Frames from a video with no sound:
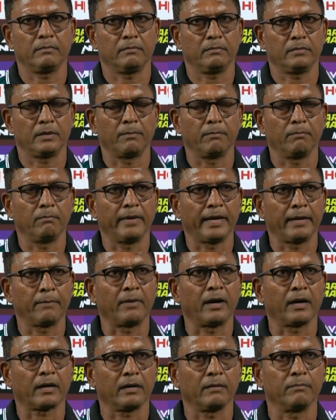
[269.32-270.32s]
the man
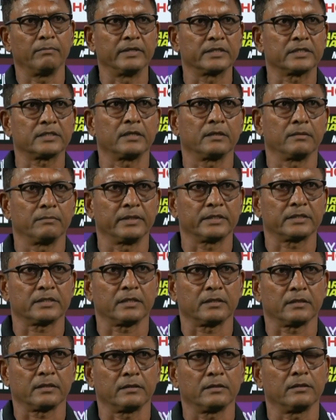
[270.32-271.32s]
marker missed
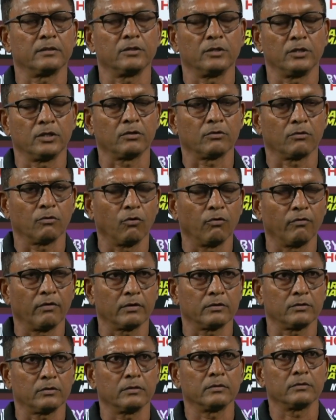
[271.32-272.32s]
go
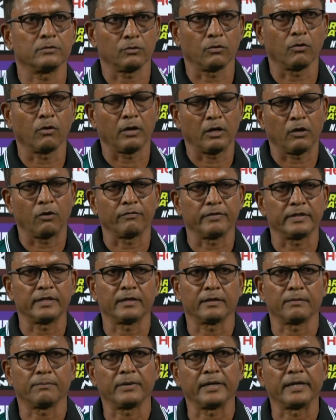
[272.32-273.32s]
along with
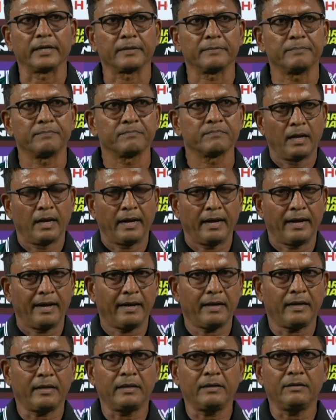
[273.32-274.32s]
the player.
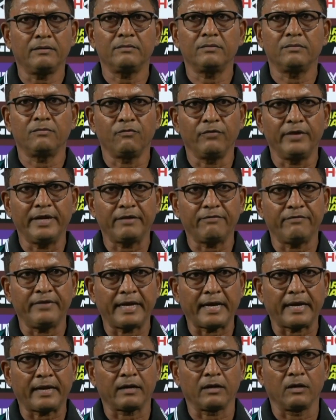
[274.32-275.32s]

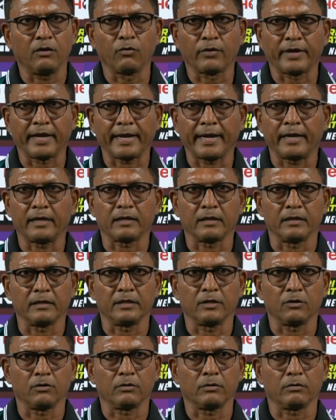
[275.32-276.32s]
We are looking at
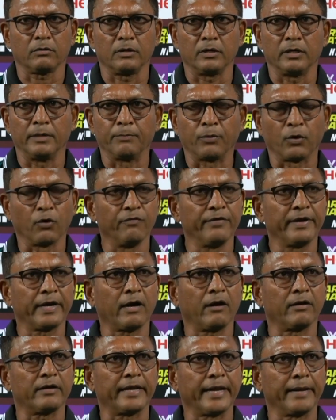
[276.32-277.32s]
improving
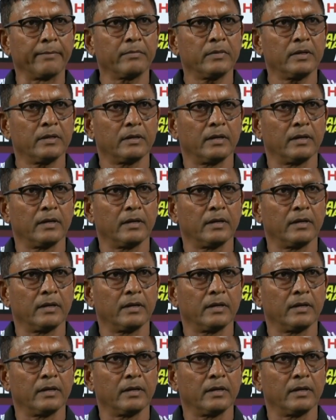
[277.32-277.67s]
our team.